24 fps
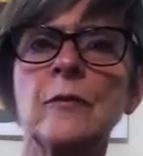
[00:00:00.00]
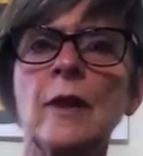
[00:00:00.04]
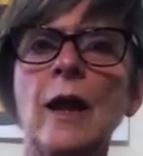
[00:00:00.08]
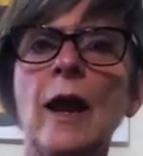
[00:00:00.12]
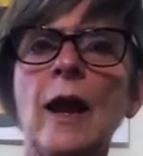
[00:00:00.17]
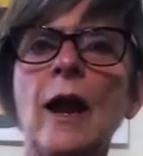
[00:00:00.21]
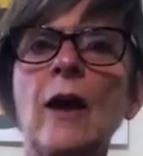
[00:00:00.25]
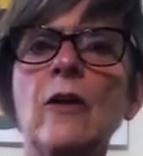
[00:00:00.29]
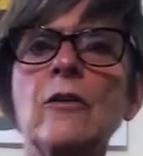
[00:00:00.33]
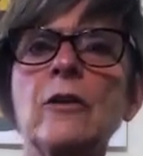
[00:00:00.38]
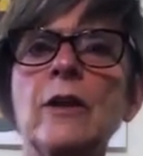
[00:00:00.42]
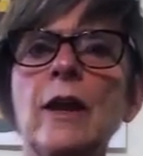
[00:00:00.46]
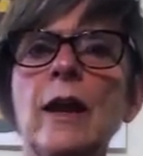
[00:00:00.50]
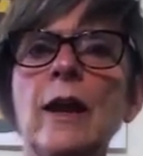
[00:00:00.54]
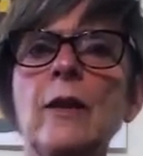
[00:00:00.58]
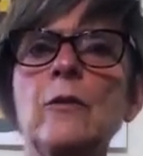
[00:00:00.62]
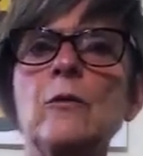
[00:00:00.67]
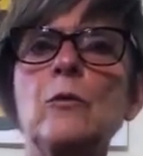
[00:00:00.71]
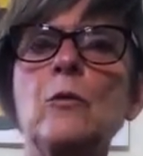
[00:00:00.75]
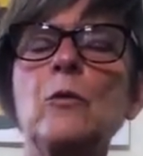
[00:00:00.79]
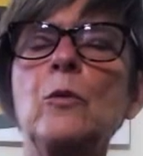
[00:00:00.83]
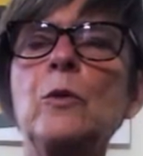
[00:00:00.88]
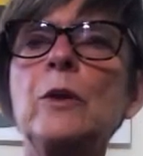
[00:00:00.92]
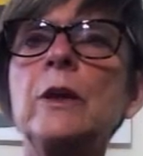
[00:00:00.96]
How can
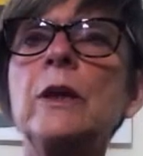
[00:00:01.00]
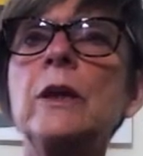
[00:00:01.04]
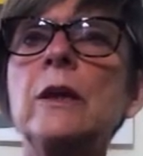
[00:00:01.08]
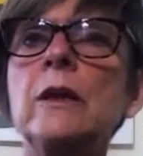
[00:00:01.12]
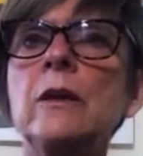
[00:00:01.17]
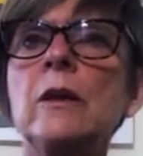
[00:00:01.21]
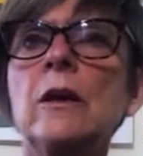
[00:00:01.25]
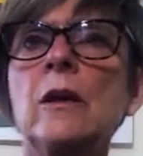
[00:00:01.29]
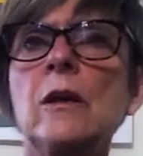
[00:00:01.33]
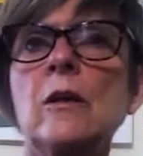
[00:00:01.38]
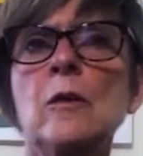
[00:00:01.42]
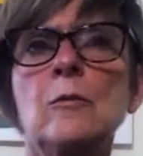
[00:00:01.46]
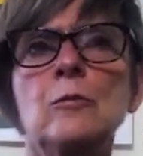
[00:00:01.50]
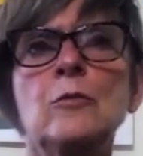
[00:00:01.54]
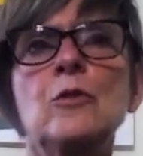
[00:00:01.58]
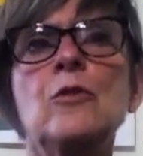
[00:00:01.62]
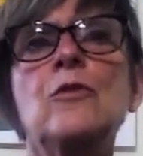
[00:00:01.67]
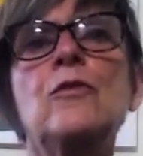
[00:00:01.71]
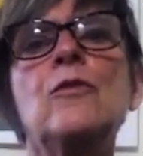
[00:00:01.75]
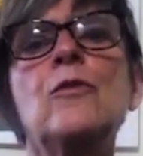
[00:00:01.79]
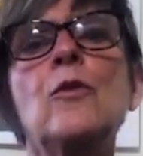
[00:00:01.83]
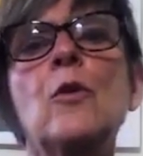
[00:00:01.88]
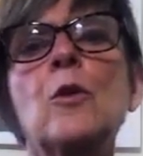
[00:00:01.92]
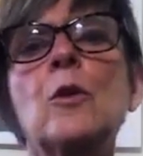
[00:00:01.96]
we
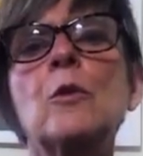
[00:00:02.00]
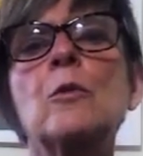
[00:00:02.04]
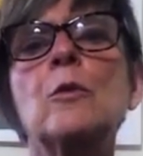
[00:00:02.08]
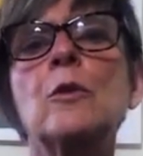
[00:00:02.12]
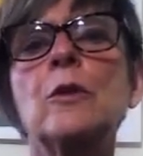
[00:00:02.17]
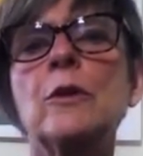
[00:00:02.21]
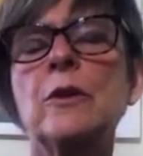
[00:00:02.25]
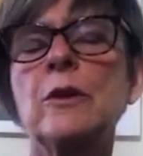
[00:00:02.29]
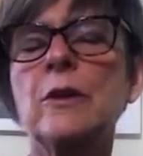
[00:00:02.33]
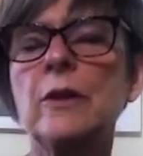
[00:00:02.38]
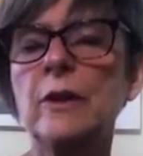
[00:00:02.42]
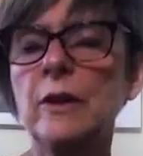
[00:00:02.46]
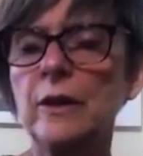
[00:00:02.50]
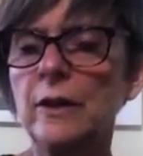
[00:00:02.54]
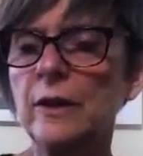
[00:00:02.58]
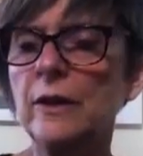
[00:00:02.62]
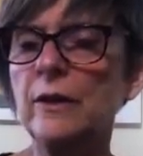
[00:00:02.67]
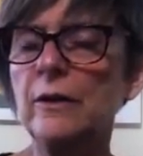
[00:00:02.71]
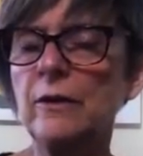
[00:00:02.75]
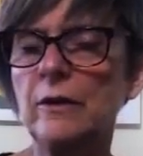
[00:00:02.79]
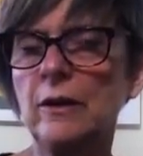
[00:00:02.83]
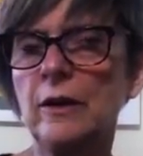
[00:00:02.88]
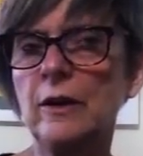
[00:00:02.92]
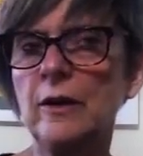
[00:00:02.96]
move forward in,
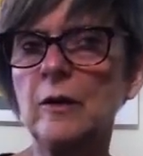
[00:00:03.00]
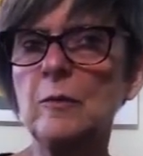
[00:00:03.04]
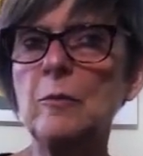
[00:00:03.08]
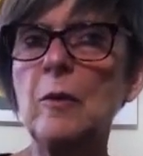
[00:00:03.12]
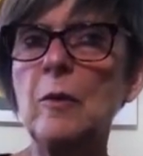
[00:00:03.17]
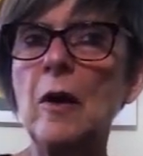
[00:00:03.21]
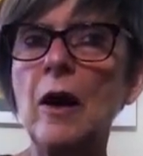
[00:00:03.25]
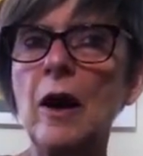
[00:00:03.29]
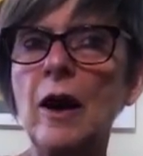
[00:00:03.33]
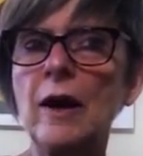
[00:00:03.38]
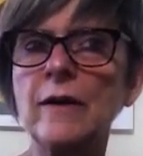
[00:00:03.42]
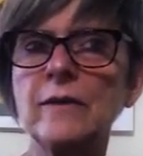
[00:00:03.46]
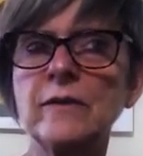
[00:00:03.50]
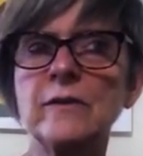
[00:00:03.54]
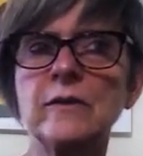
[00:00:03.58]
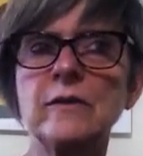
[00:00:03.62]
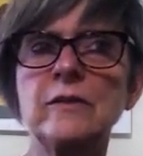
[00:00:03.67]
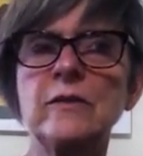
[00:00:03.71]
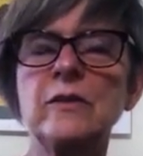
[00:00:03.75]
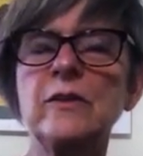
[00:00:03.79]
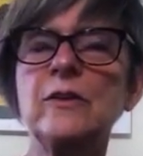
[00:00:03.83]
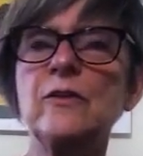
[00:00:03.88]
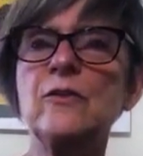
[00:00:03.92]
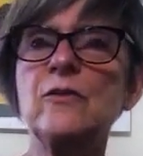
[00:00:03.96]
in a
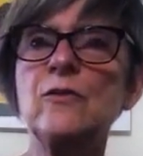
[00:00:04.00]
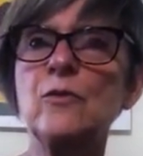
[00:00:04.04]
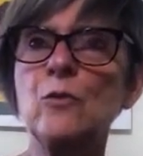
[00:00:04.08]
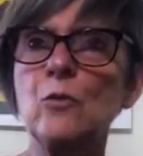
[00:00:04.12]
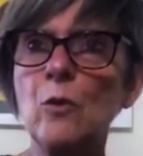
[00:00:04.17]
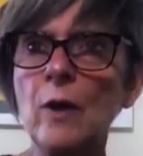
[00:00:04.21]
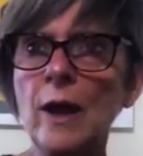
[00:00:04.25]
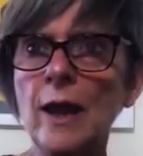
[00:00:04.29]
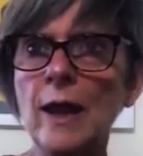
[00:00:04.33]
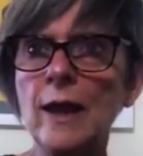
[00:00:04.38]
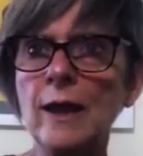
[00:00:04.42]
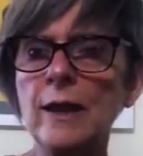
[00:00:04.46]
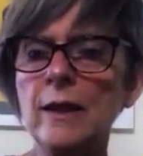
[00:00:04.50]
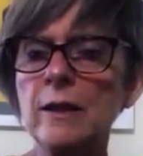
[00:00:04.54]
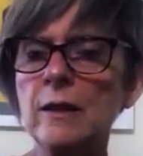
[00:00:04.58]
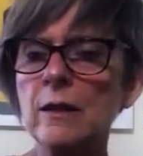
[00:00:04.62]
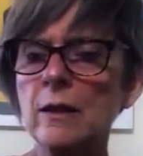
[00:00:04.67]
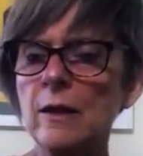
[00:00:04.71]
positive way